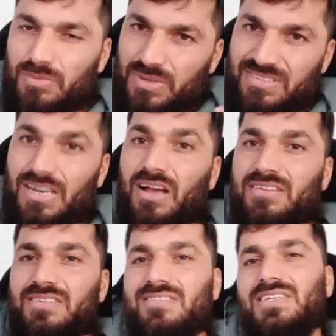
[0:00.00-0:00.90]
what's
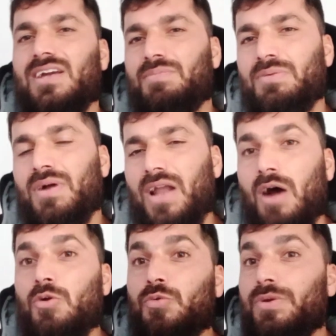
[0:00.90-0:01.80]
elasticity of demand,
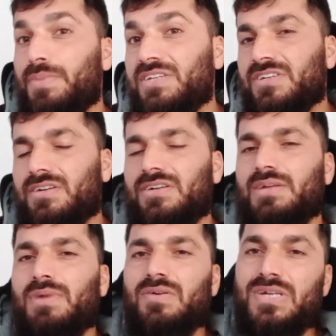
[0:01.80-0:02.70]
how do we measure
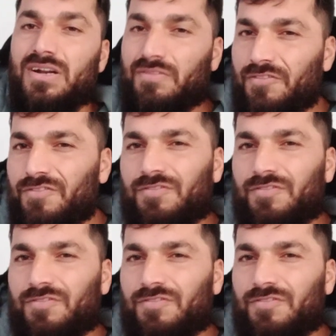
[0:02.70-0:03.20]
demand, what are